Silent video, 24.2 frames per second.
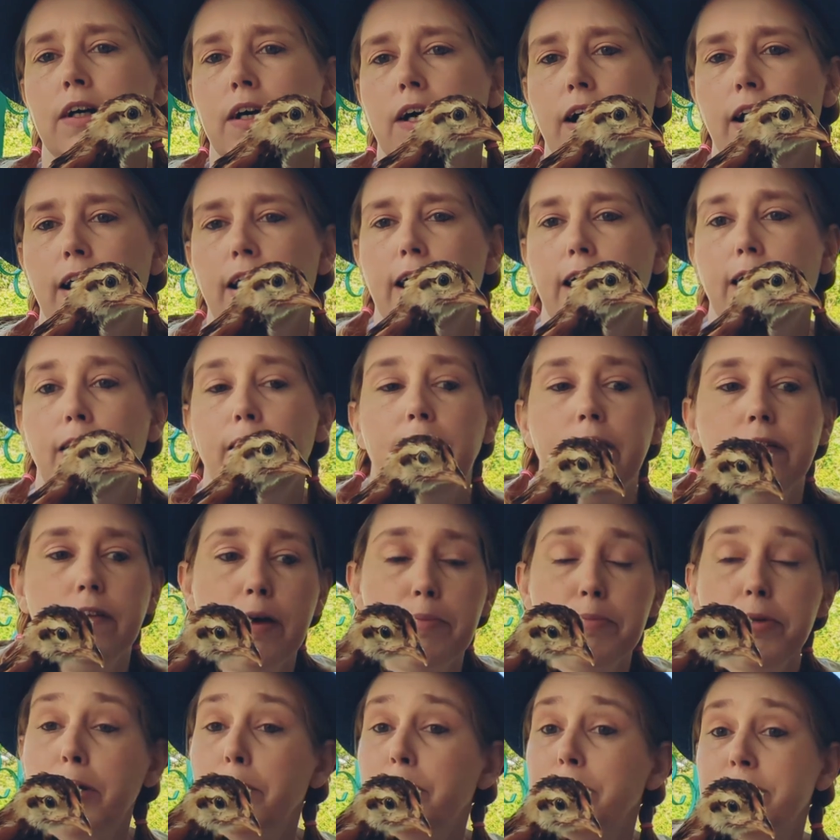Let
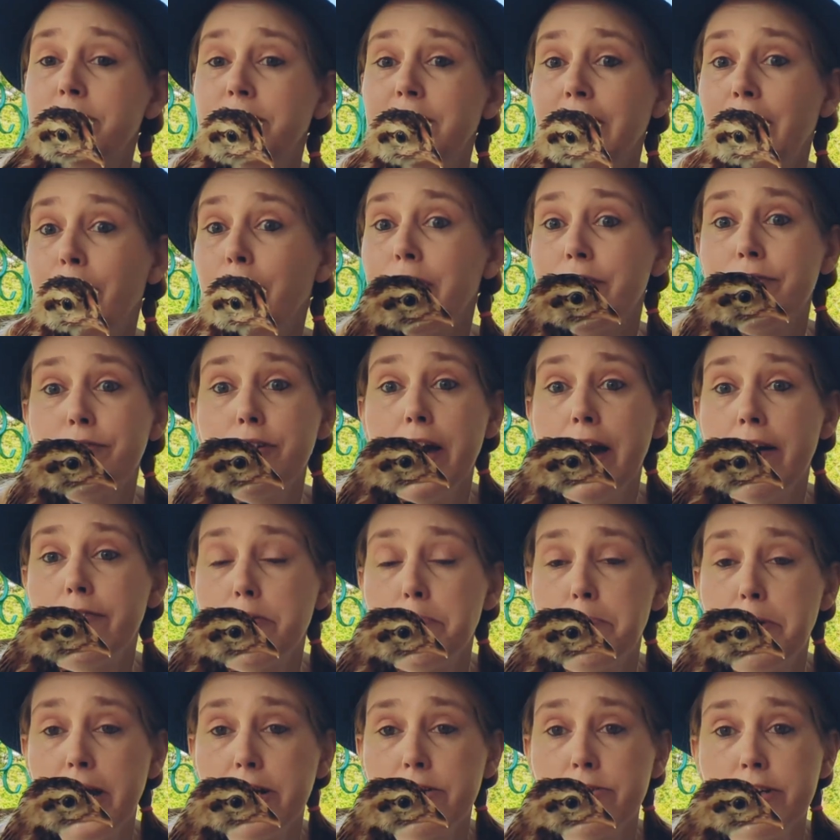me know what or if you have a
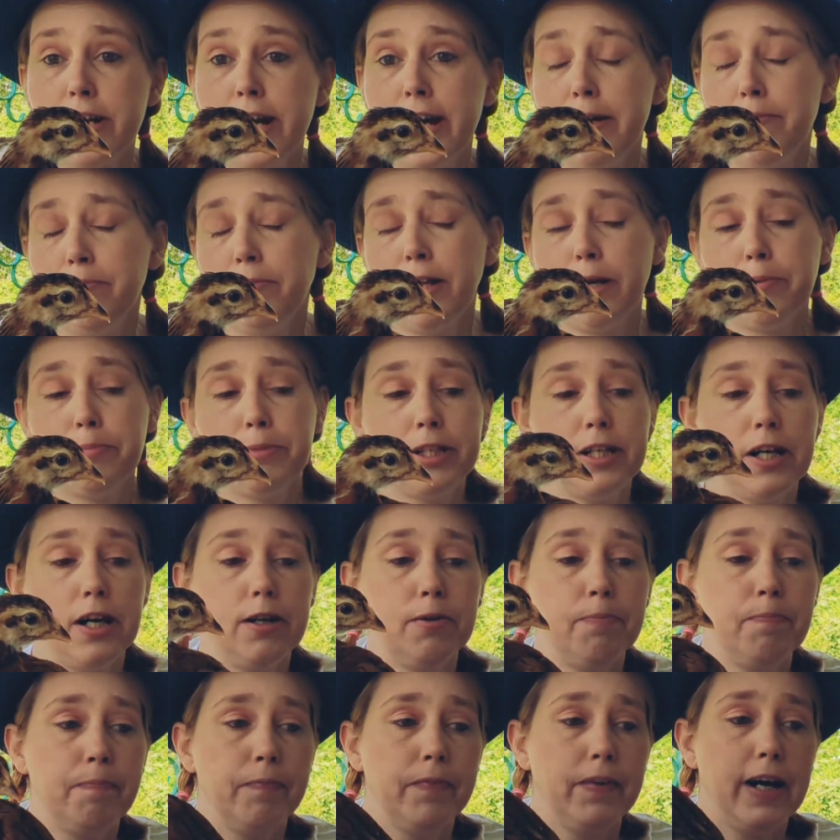better name, let me
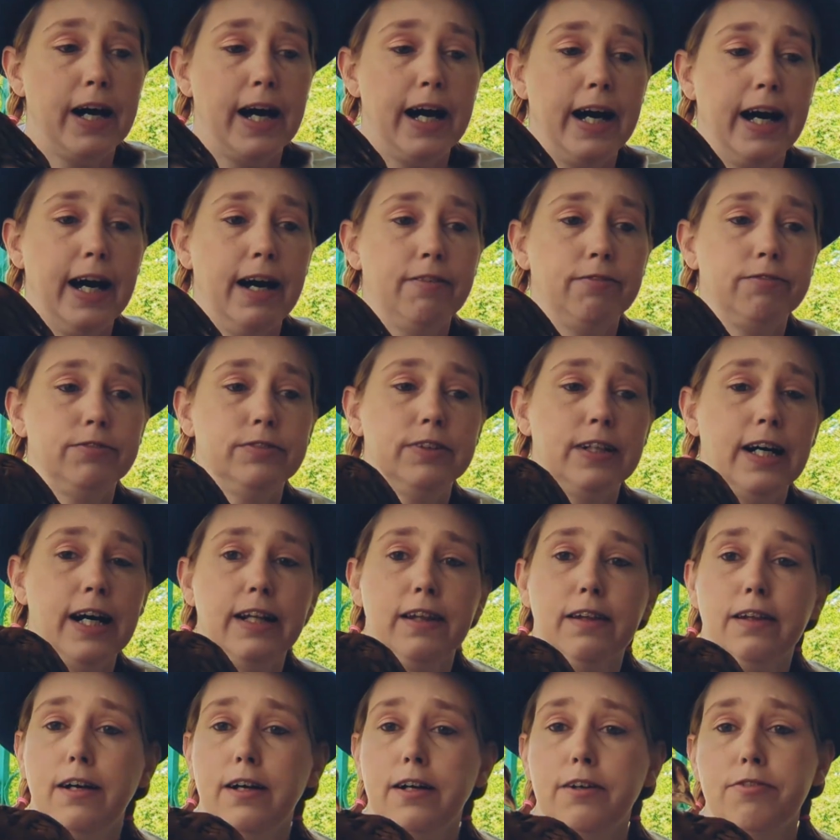know. I
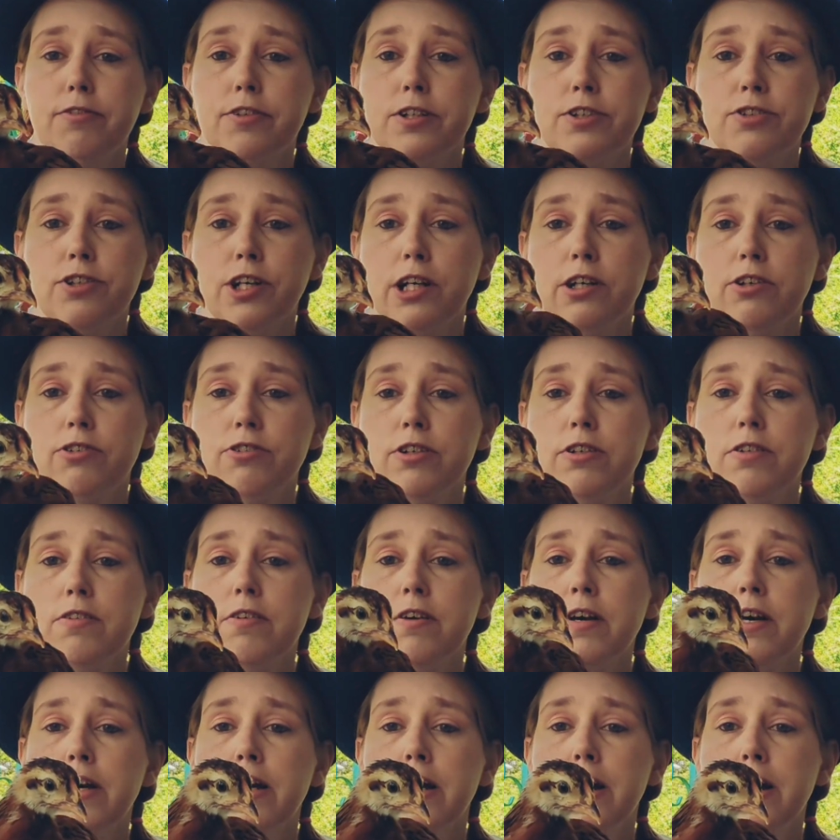love suggestions.